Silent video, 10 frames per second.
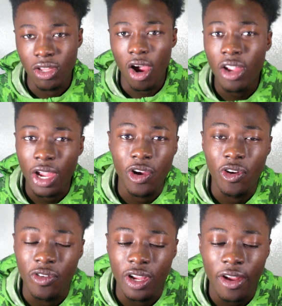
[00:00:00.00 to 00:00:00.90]
darker hair
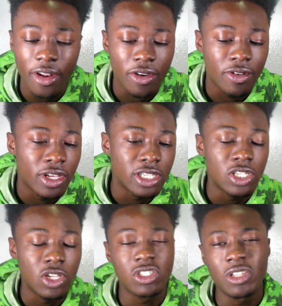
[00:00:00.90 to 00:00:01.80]
over there. I don't know. Because, you
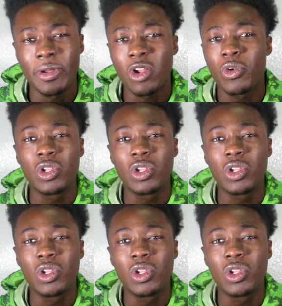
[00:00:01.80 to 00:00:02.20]
know, depending on where you